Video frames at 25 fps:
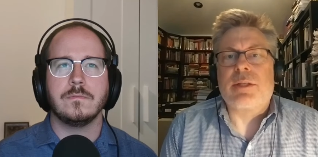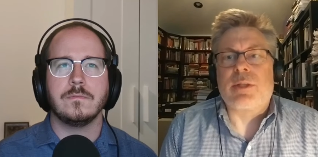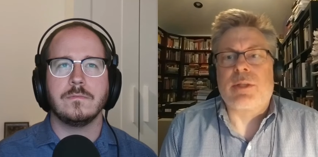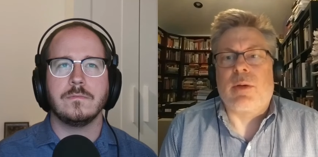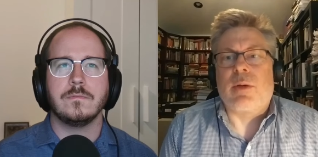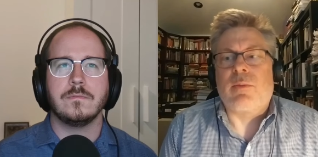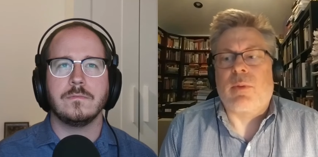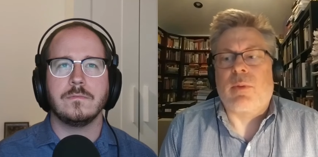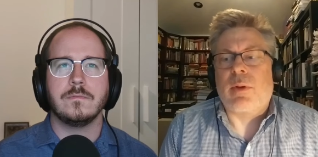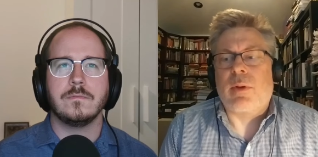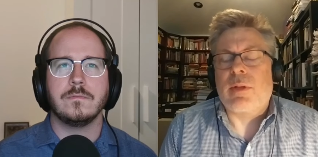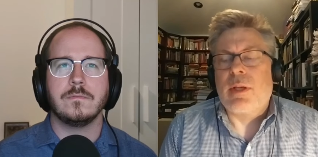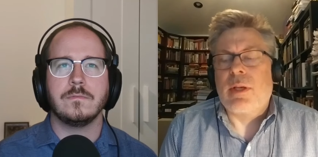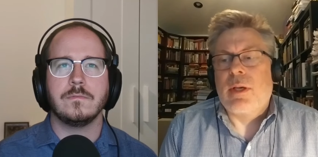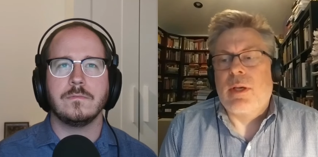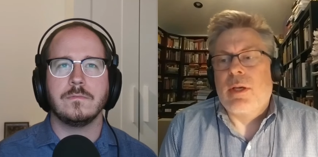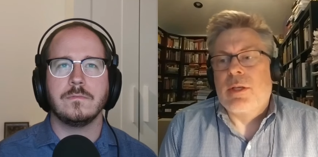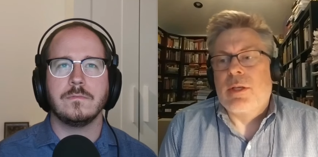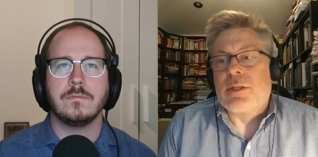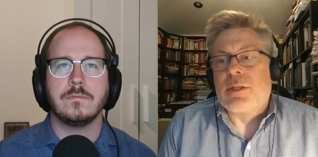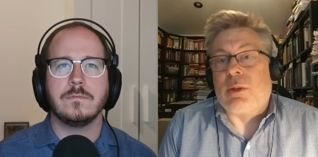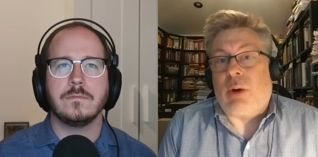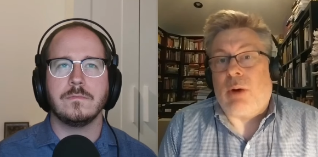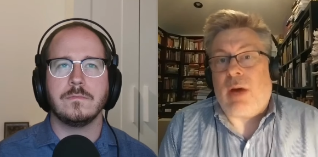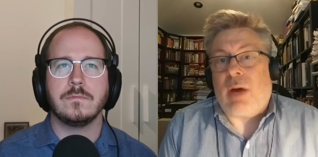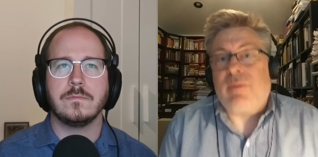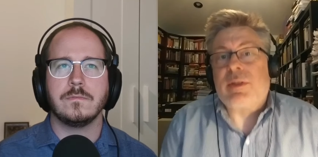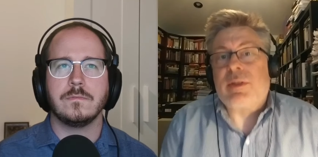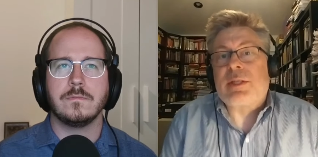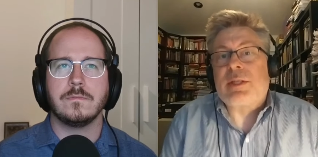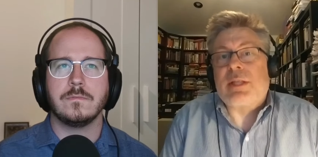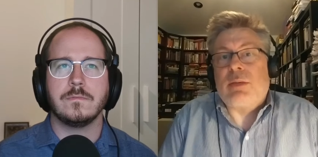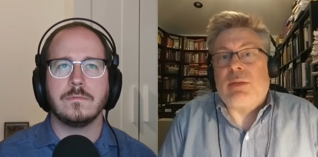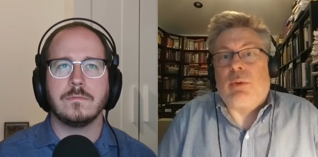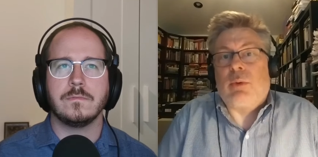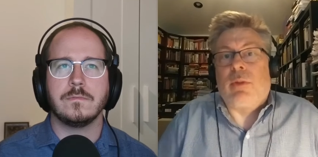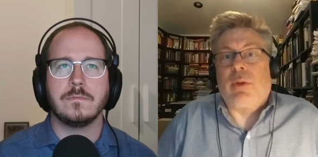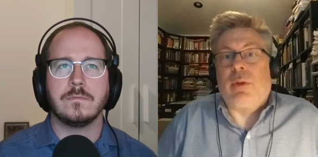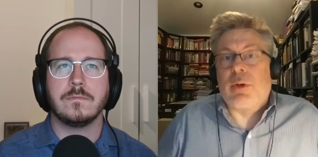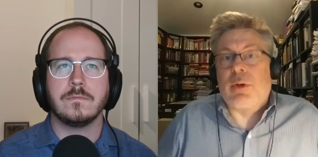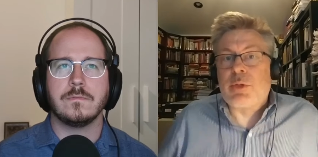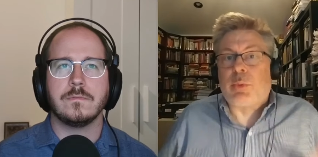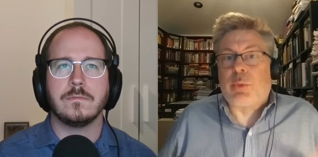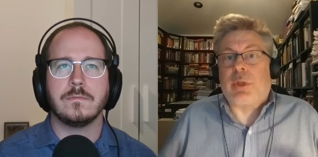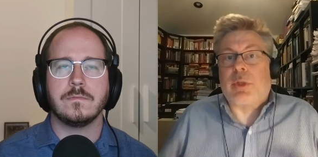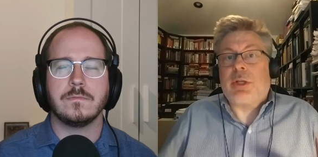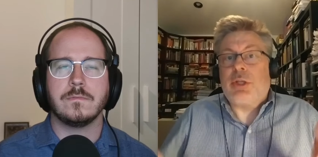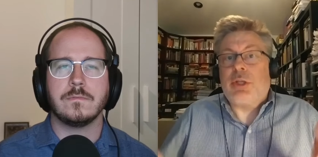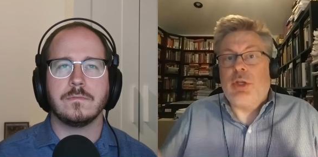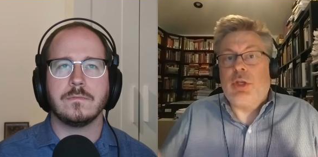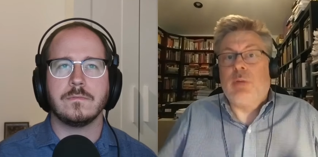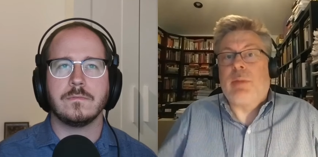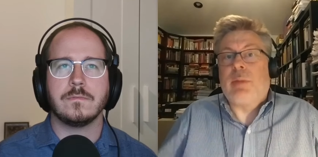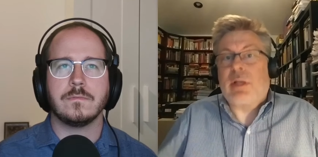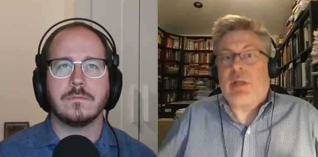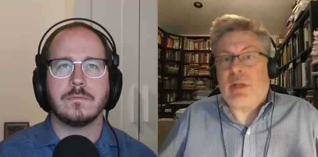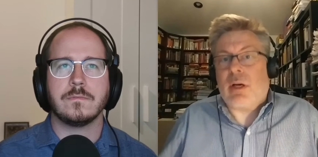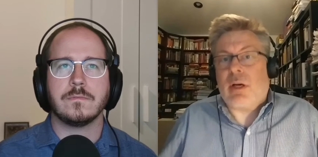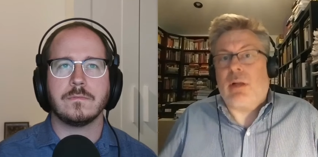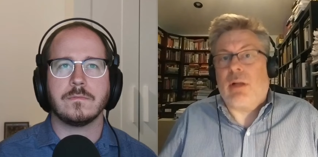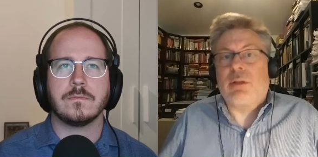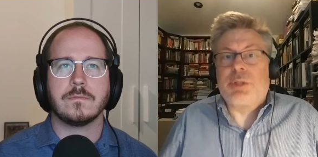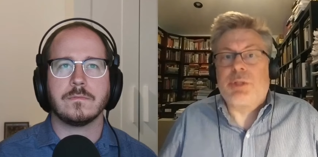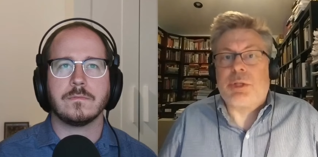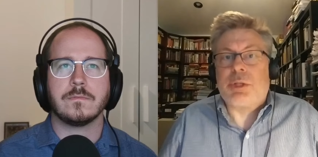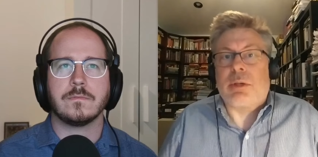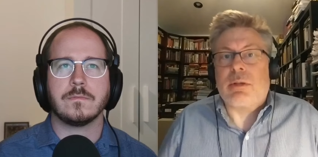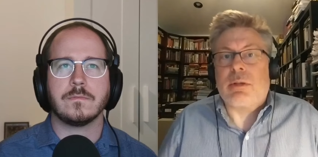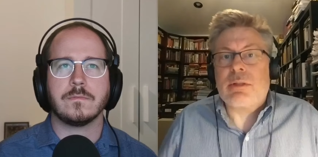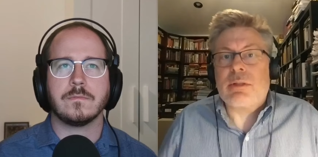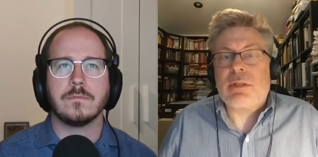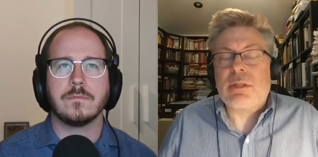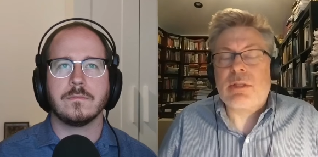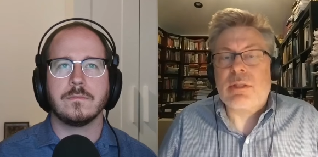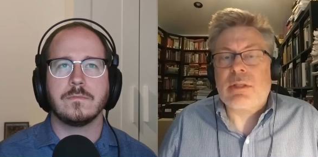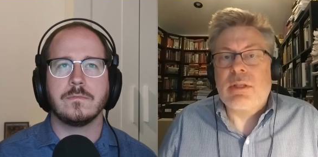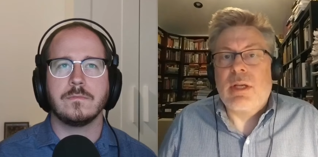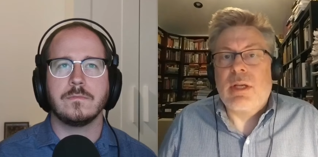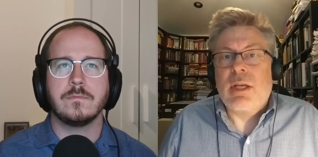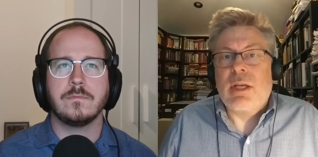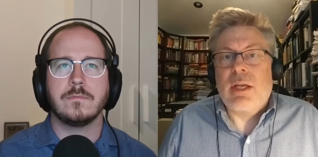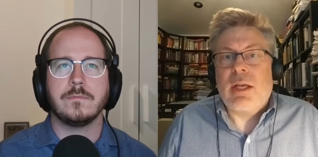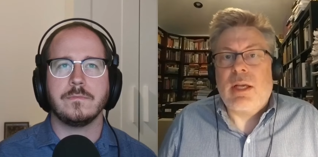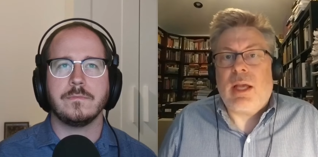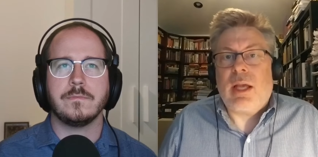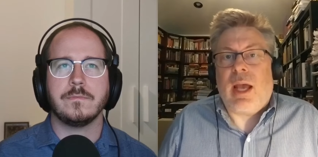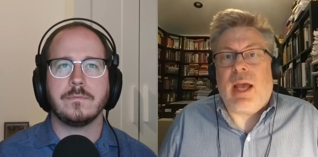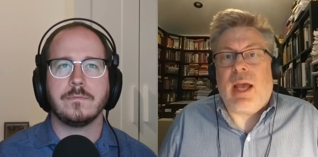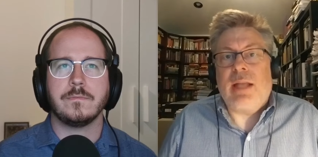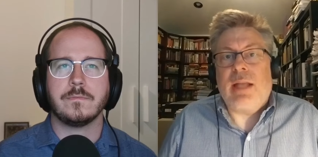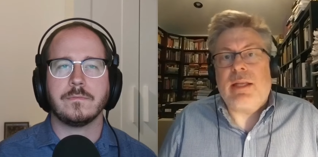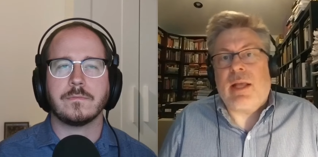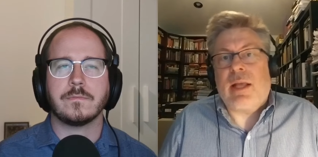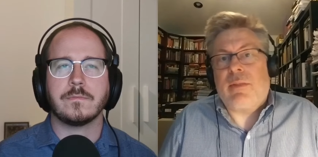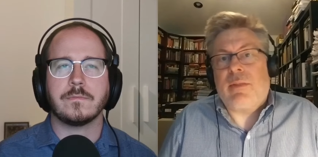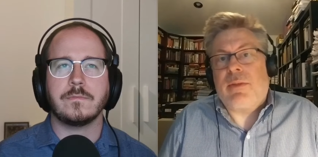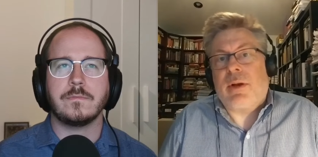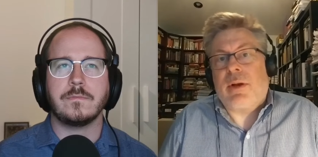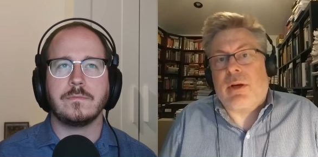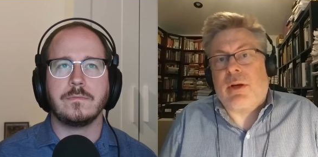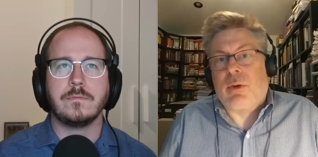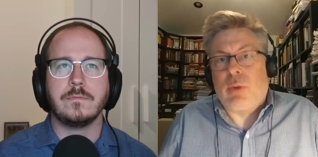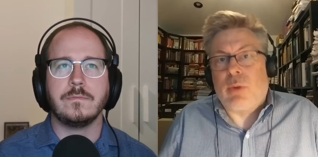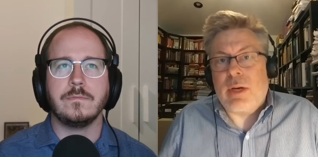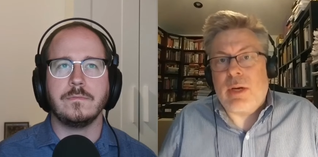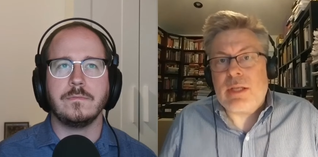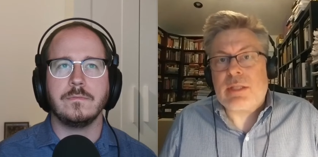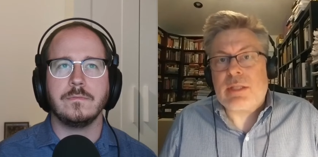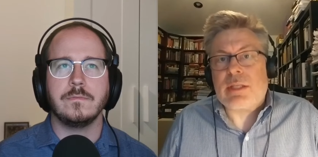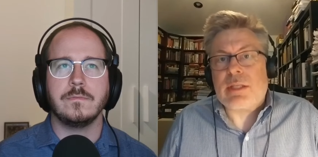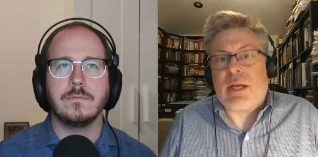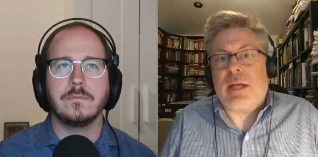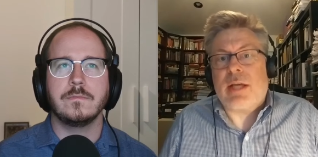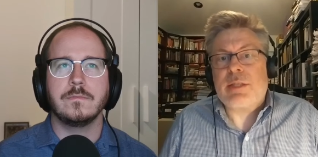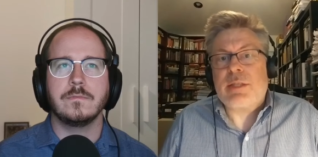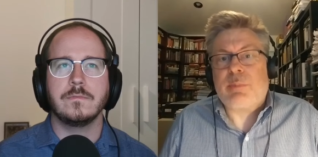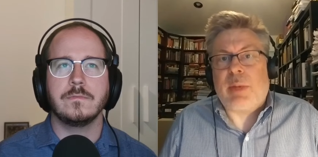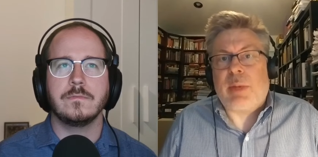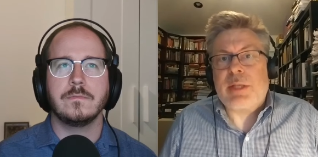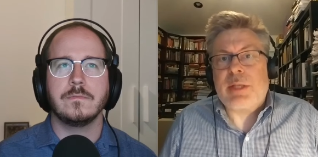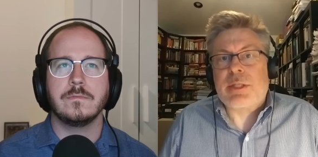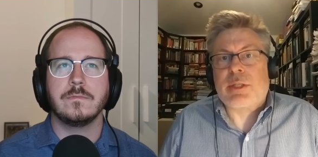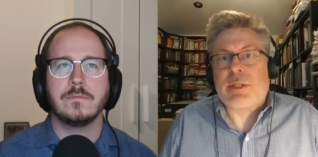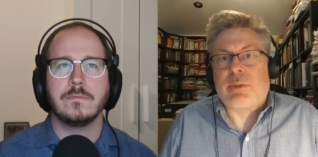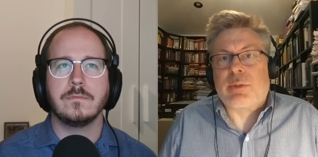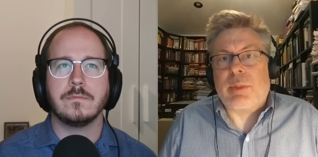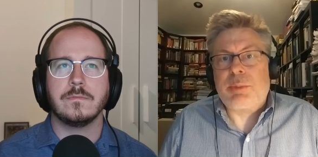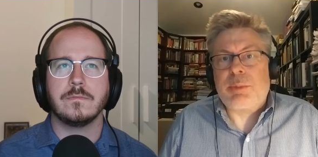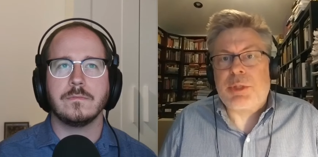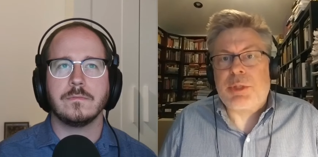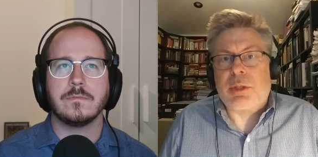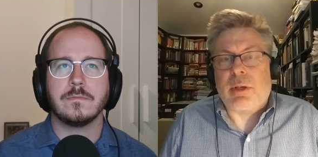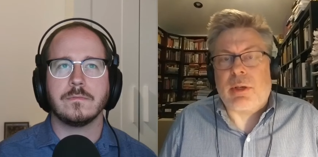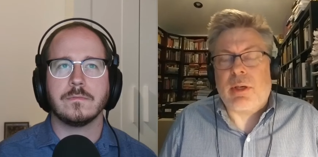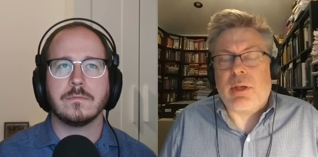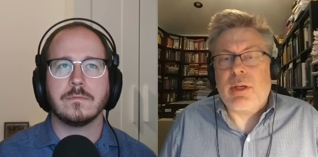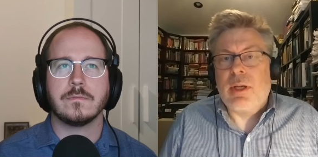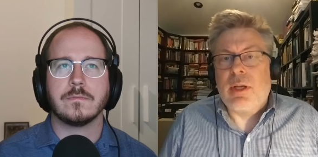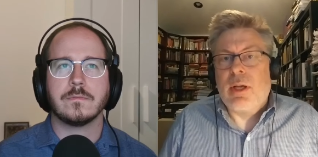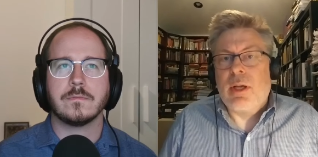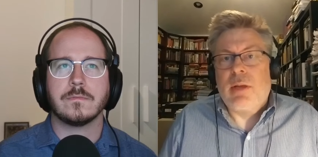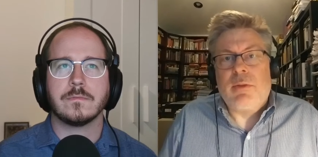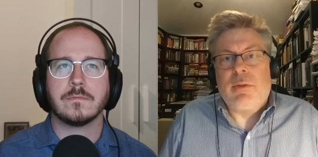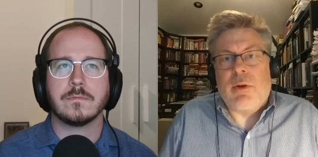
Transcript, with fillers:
Speaker 1: and so forth. So obviously, well, those were human cultures, and yet they're criticized by Scripture.